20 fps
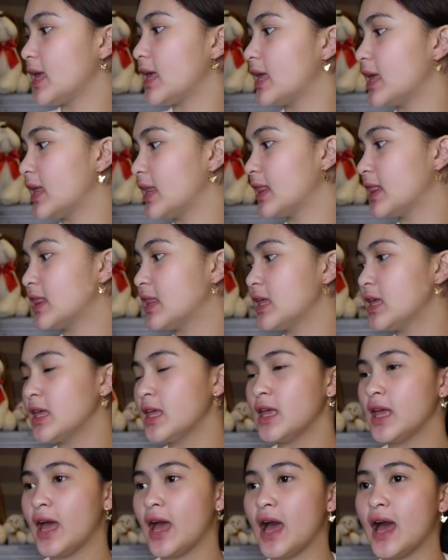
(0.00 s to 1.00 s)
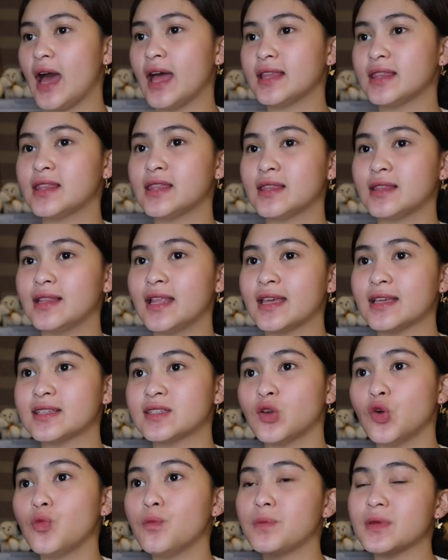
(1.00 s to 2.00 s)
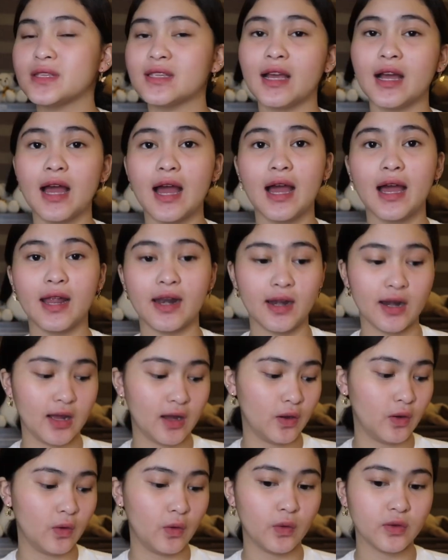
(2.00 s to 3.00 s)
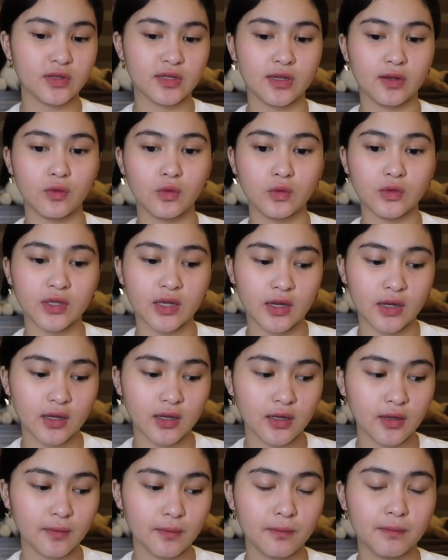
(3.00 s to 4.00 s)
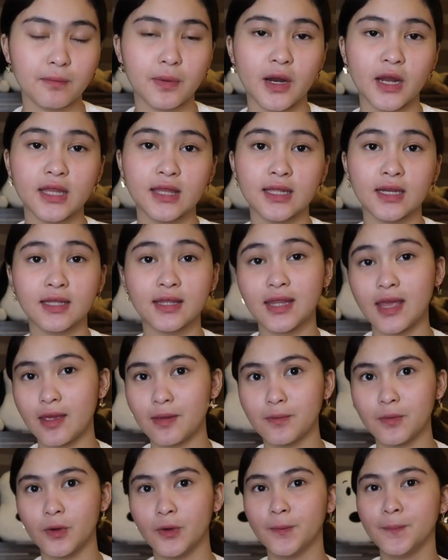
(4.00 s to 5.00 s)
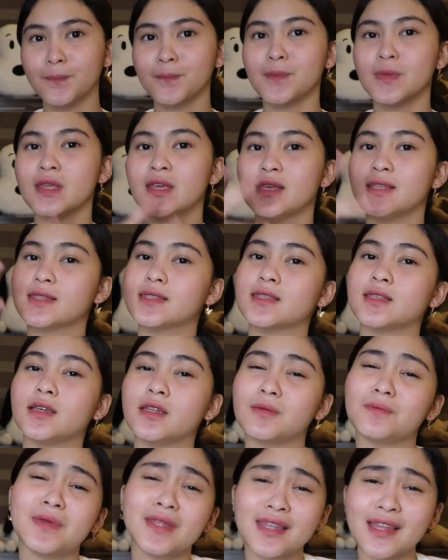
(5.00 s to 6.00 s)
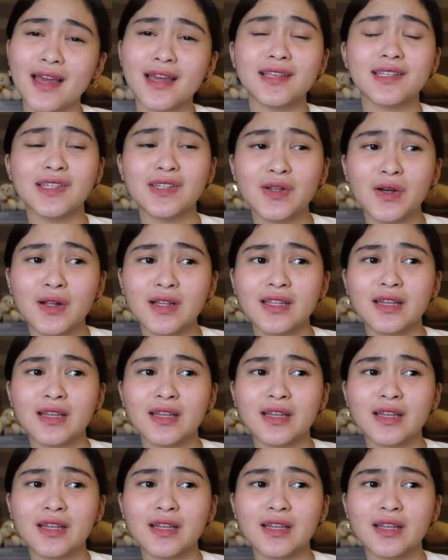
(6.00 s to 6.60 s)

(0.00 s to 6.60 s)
And at like sa umpisang araw, sa unang part ng day mo, it's gonna be nice and all